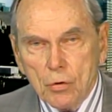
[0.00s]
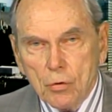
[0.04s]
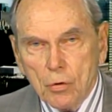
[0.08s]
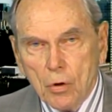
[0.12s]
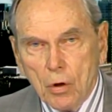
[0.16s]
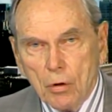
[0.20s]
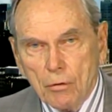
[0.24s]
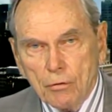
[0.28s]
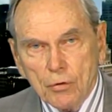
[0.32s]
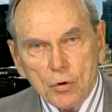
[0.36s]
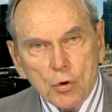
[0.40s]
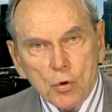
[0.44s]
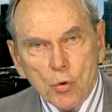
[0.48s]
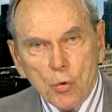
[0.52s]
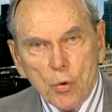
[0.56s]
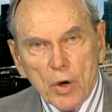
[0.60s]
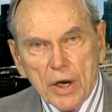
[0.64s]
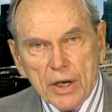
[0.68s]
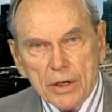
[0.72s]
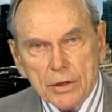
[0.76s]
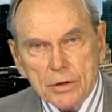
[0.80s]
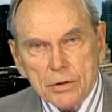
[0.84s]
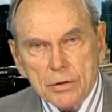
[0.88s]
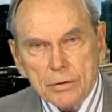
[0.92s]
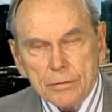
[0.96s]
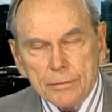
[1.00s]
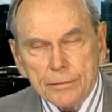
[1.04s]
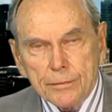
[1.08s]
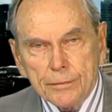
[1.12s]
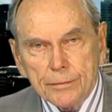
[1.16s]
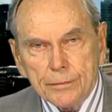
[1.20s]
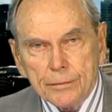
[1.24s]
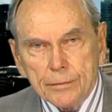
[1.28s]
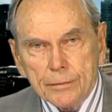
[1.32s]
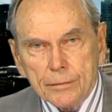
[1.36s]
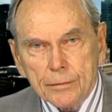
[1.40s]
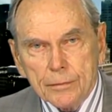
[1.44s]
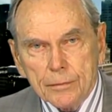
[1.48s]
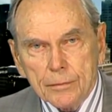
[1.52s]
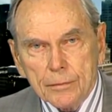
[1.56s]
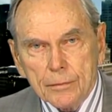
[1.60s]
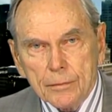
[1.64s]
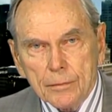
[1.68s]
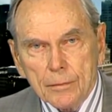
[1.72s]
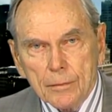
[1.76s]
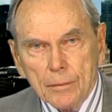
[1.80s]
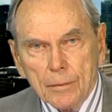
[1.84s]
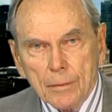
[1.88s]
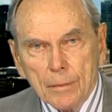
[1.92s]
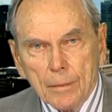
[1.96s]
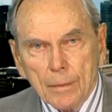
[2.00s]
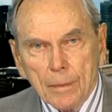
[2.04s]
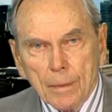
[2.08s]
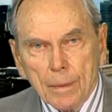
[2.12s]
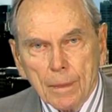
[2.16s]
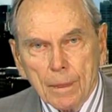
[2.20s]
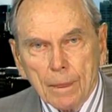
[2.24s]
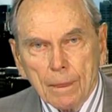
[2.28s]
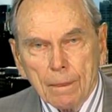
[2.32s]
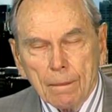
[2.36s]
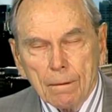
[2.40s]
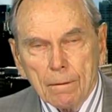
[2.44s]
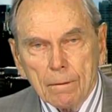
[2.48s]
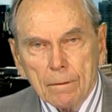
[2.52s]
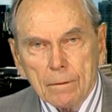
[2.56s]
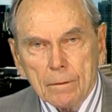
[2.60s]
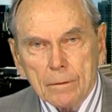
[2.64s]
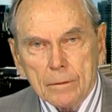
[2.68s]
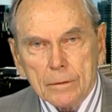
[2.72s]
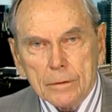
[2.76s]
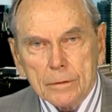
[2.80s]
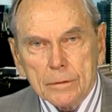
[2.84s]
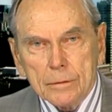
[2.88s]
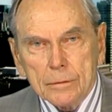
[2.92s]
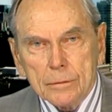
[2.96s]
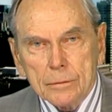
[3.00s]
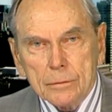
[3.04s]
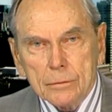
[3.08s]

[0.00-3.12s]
of Kuwait. So, what, what lesson has